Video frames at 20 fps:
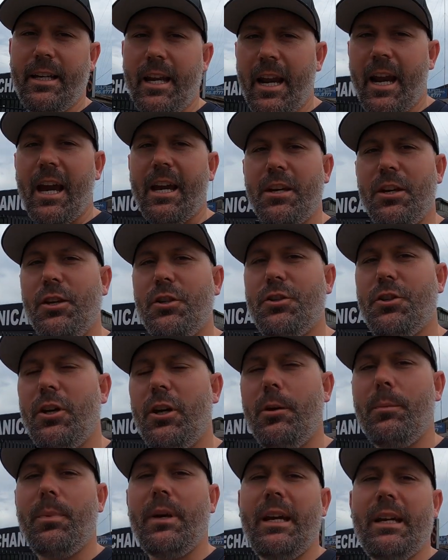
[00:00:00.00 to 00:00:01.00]
G'day
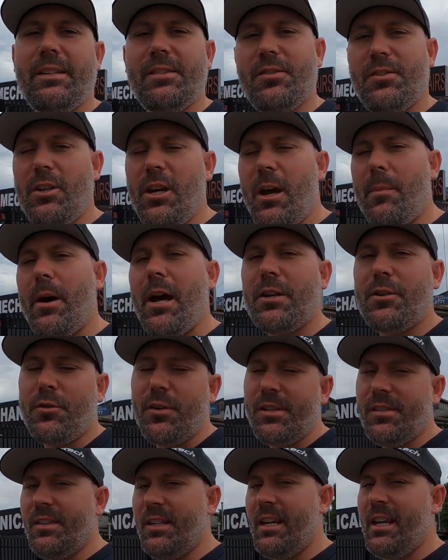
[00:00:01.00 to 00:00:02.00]
YouTube, it's Turbo
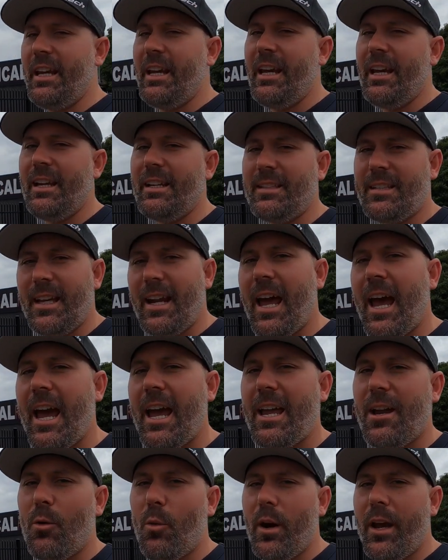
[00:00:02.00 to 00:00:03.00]
Tristan here.
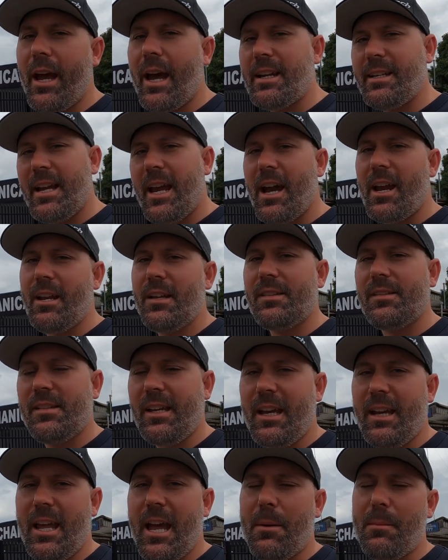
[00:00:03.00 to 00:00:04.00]
Today we are down at
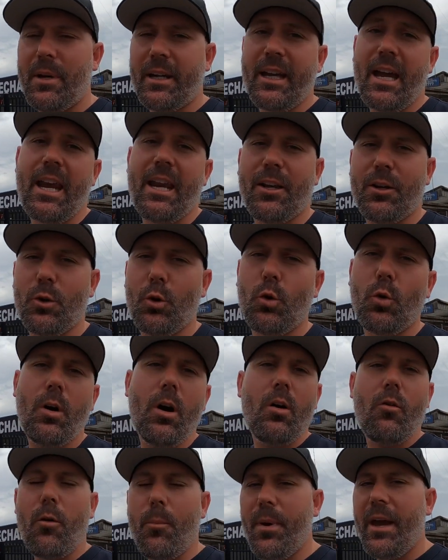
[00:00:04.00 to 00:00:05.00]
Sandown Mechanical
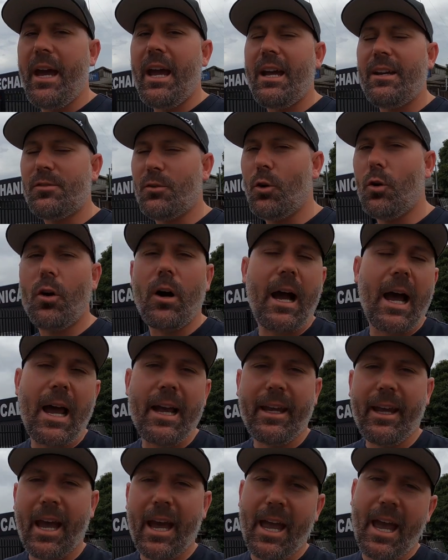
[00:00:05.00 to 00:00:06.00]
Repairs, or
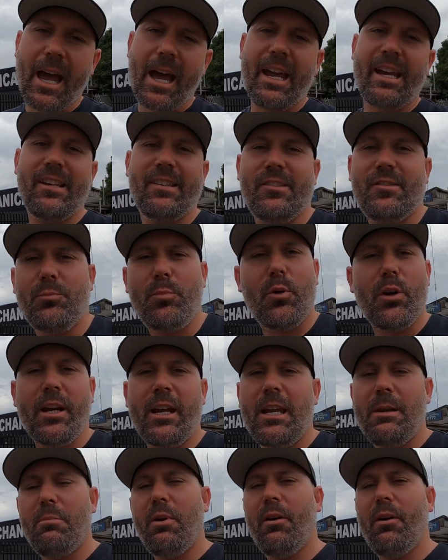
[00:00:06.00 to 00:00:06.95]
aka Springy